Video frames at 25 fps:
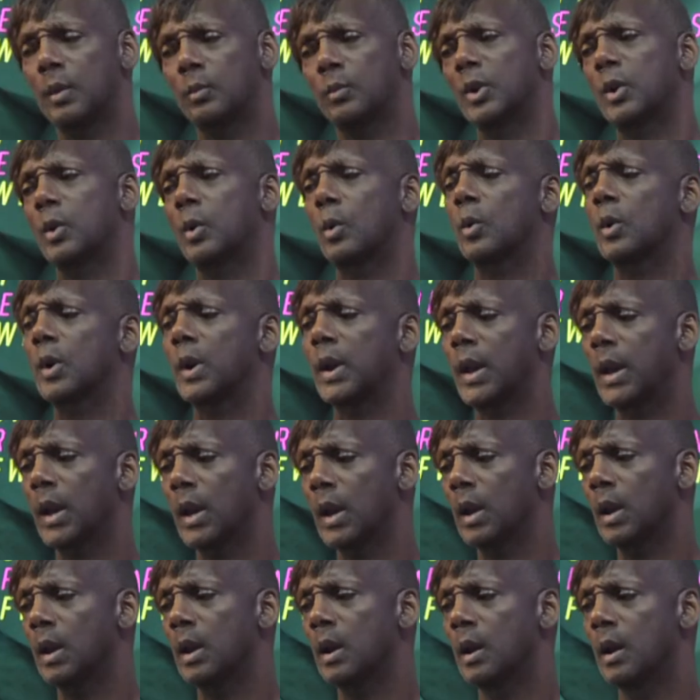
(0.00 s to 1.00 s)
and
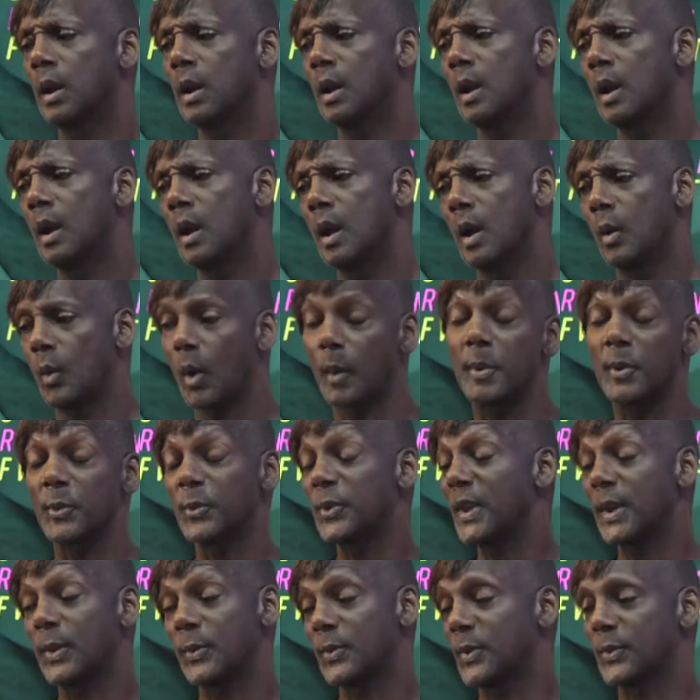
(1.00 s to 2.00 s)
recording. Well, I've been
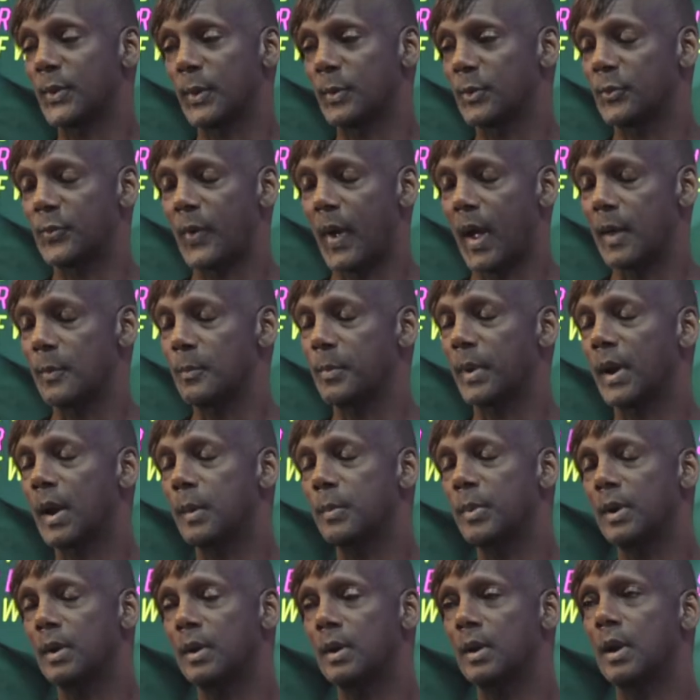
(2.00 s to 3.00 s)
singing since I was five, but
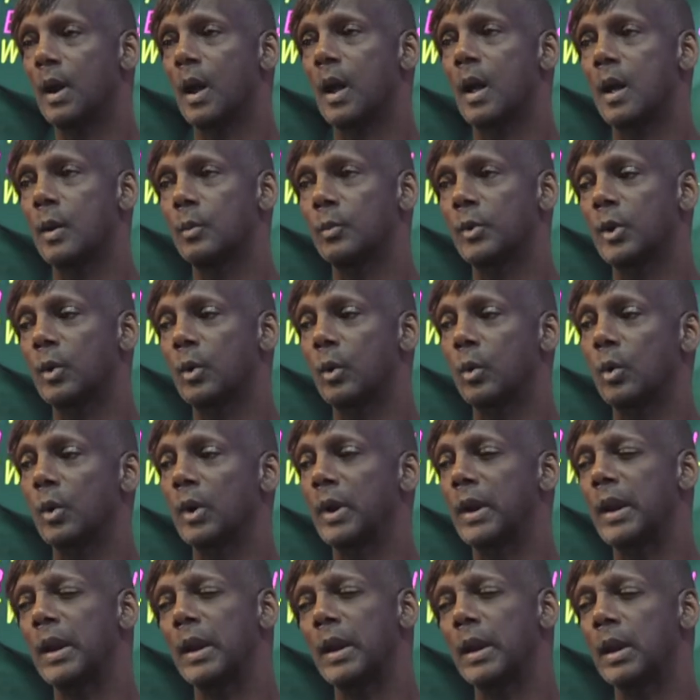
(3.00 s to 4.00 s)
I've been
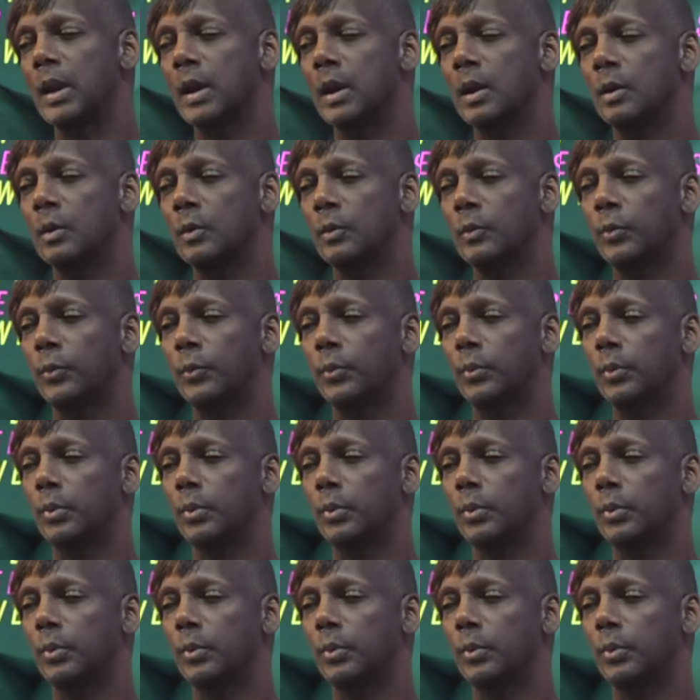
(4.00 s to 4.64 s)
recording,